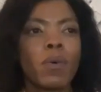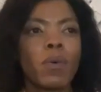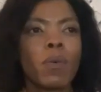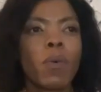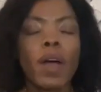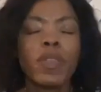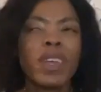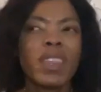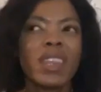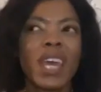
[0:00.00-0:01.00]
what
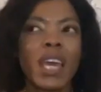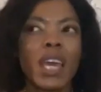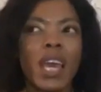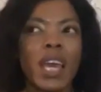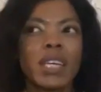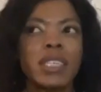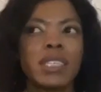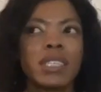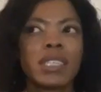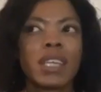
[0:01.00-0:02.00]
the thing
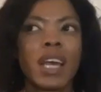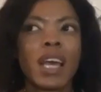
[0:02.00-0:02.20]
is,